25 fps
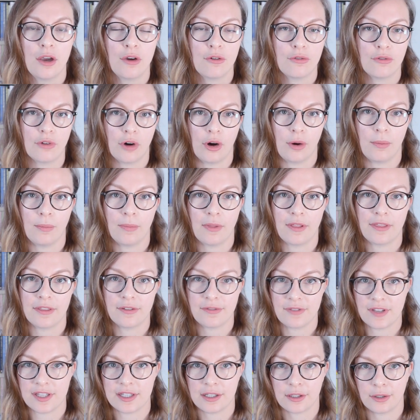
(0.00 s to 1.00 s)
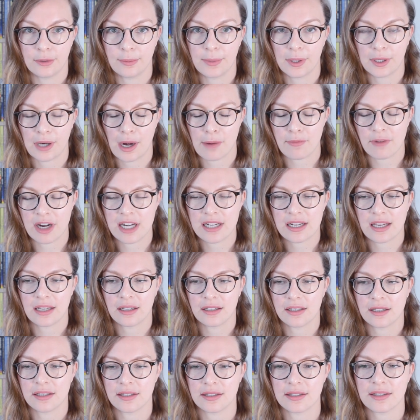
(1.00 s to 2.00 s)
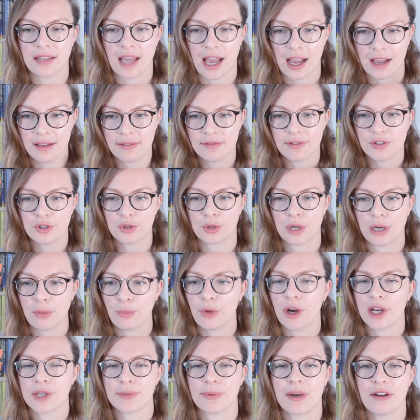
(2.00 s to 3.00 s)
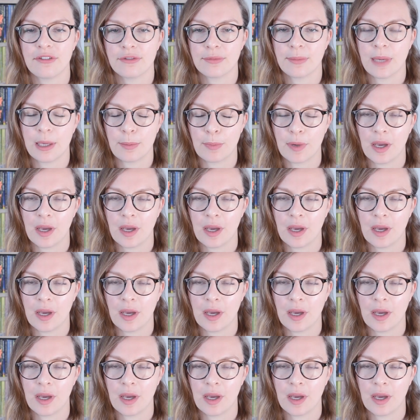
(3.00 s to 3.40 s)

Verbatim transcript: from the physical book I'm reading, because that stream works well for me.